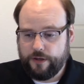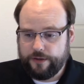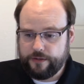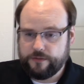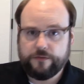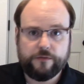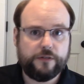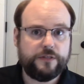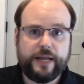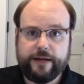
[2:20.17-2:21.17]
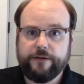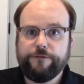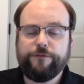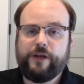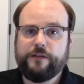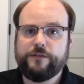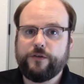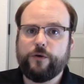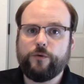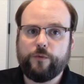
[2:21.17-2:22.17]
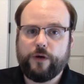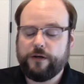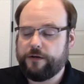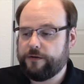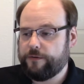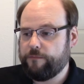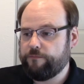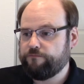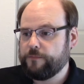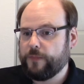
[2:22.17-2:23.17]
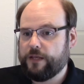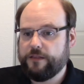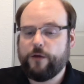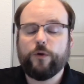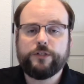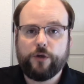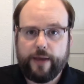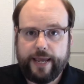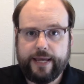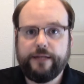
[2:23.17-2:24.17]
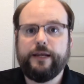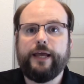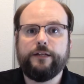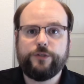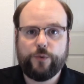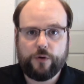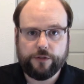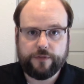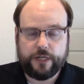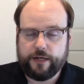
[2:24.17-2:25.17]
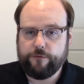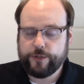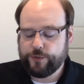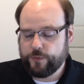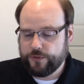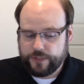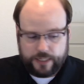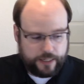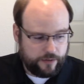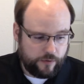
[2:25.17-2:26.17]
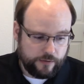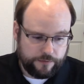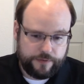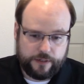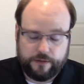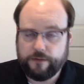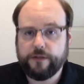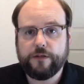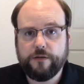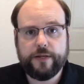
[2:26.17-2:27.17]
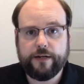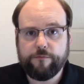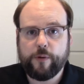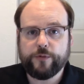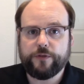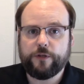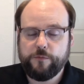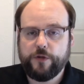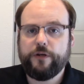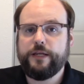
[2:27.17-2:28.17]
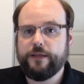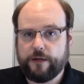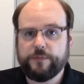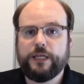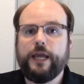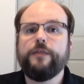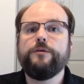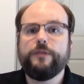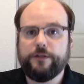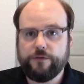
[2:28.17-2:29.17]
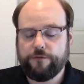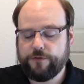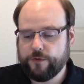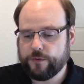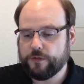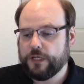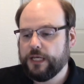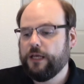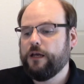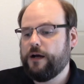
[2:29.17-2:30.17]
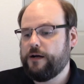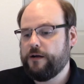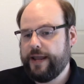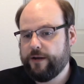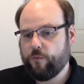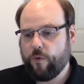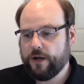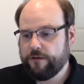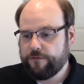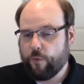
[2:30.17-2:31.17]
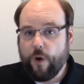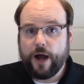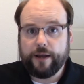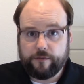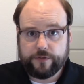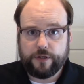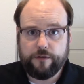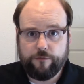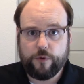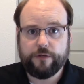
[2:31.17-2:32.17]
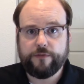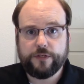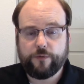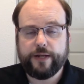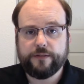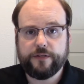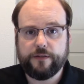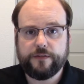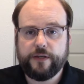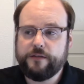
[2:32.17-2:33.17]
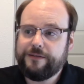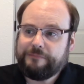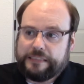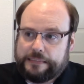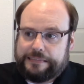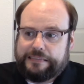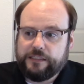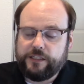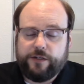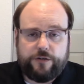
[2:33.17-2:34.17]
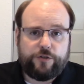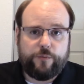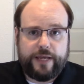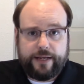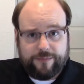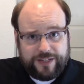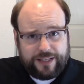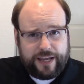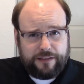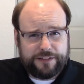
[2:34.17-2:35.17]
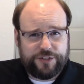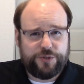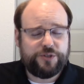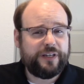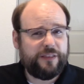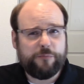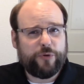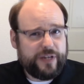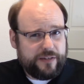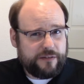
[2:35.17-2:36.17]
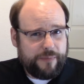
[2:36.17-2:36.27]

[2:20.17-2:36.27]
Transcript: He's native, and so they want to go ahead and do all of the native rituals. They get all of the native members of the community. They come together. They do the funeral. And one of the wives of one of these grandsons says, yeah, should we head up to the Catholic Church and get the priest?